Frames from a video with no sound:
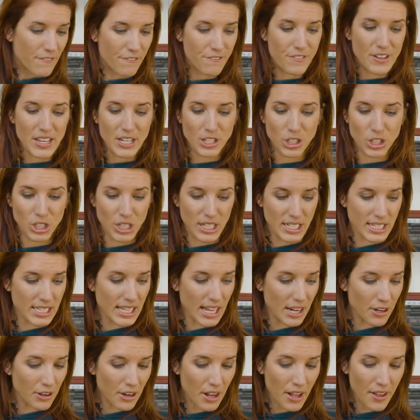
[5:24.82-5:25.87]
fish,
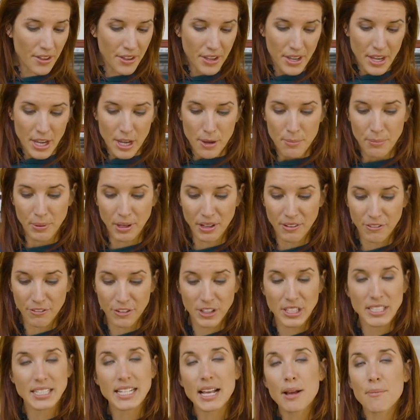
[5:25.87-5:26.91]
etc. But for
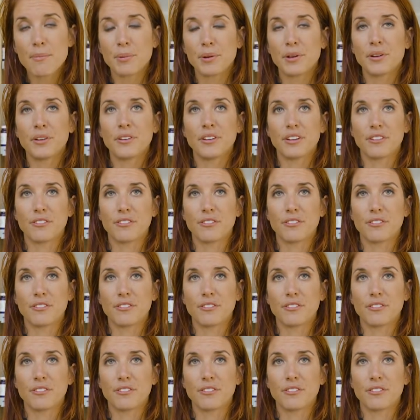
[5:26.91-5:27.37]
example,